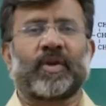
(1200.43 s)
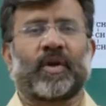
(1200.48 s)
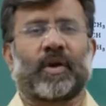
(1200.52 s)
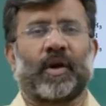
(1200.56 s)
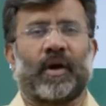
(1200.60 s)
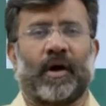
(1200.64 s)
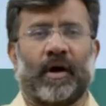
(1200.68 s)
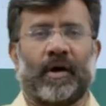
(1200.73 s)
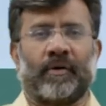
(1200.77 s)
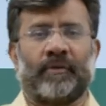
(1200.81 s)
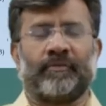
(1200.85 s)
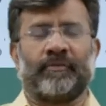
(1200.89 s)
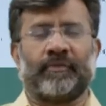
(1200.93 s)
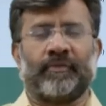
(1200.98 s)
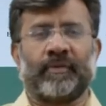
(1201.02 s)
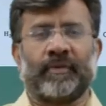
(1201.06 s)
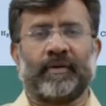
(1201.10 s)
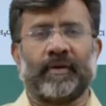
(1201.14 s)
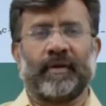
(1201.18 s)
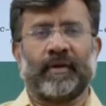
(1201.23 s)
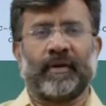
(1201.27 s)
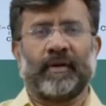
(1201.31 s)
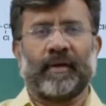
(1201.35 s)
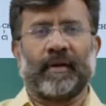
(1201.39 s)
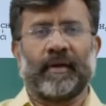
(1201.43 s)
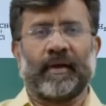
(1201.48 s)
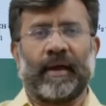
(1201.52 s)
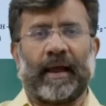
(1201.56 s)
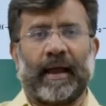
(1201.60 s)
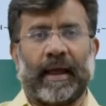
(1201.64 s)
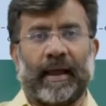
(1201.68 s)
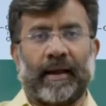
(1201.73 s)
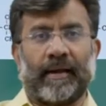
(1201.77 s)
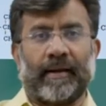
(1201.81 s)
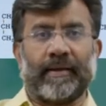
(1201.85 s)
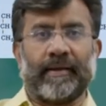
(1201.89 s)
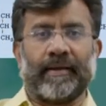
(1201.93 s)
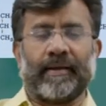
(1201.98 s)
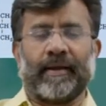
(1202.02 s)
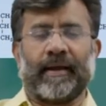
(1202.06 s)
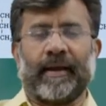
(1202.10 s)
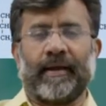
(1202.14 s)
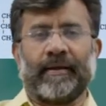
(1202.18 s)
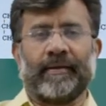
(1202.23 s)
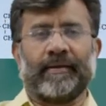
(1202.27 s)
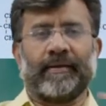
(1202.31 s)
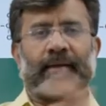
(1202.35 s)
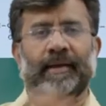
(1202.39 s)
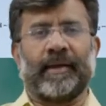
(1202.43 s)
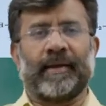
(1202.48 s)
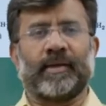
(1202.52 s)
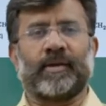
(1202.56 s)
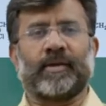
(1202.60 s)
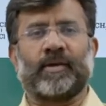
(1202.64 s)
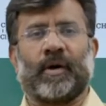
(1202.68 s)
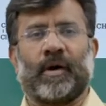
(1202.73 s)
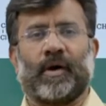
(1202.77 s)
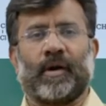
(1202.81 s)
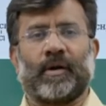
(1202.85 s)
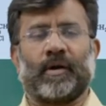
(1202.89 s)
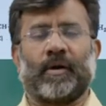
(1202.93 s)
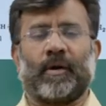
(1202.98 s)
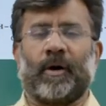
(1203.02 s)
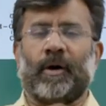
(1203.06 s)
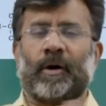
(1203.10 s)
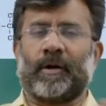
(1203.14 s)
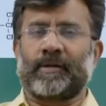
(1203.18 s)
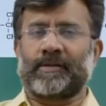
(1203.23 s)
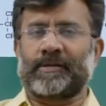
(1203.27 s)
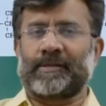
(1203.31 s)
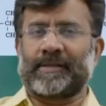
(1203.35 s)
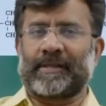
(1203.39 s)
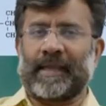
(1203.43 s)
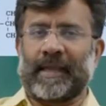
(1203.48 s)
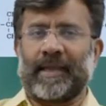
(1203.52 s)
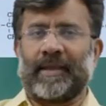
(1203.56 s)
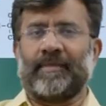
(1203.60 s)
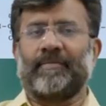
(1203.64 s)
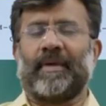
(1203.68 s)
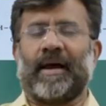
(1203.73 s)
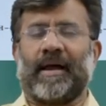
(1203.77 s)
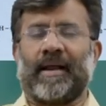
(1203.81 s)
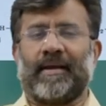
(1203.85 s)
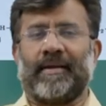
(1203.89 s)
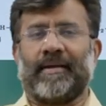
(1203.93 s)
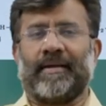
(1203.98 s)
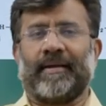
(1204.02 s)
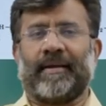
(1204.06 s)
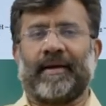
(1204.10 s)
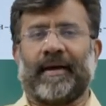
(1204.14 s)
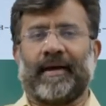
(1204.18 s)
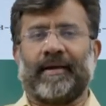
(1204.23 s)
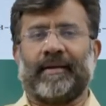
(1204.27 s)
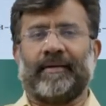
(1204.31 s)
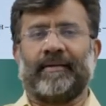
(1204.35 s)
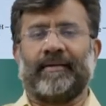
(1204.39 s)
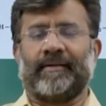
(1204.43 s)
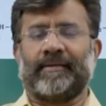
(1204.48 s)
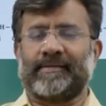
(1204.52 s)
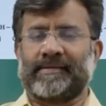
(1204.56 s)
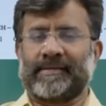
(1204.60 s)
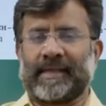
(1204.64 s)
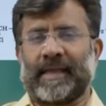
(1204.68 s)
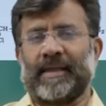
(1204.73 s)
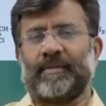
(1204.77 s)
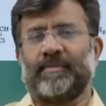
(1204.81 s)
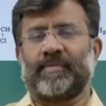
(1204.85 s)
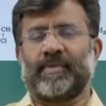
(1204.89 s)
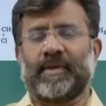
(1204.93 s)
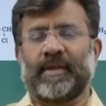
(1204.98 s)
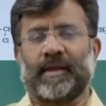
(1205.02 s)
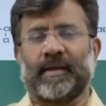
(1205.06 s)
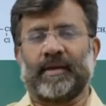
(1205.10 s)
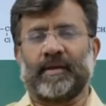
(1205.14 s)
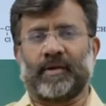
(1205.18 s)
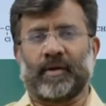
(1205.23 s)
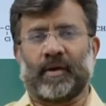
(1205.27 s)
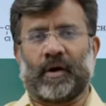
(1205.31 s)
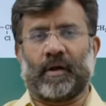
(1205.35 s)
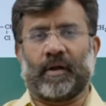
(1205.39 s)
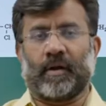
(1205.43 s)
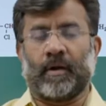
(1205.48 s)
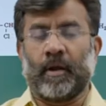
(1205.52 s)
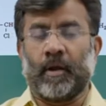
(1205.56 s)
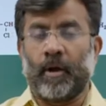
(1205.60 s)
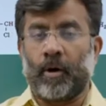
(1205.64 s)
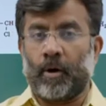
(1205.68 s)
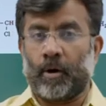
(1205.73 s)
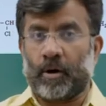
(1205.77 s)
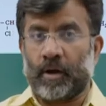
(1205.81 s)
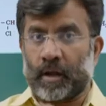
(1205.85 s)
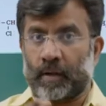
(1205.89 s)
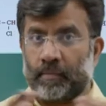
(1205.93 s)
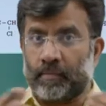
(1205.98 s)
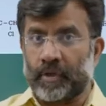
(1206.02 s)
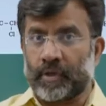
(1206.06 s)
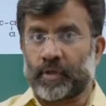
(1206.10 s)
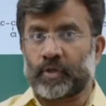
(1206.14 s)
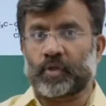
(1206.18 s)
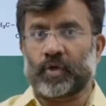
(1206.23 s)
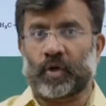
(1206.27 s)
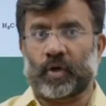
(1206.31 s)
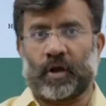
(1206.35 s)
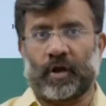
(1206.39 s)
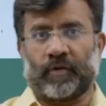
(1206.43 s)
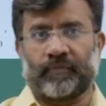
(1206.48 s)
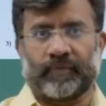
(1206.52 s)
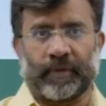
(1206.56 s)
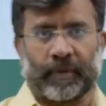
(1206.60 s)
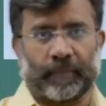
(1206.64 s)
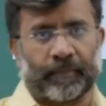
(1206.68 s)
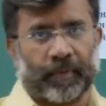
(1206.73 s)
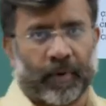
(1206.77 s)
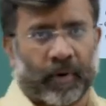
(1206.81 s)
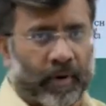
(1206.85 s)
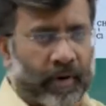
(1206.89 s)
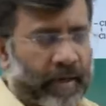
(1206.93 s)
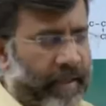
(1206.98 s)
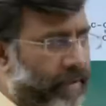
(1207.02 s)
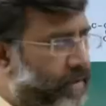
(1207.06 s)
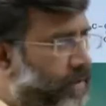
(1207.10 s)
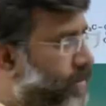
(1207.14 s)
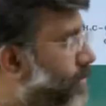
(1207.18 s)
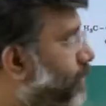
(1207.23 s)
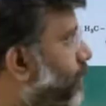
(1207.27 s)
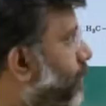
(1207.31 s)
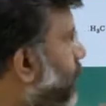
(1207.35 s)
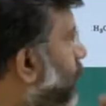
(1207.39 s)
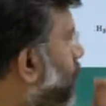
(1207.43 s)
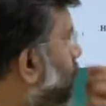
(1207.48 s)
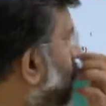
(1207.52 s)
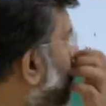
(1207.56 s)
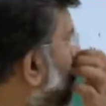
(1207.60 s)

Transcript: of aldehyde ketone or same aldehyde, same ketone, or a mixture of the products, not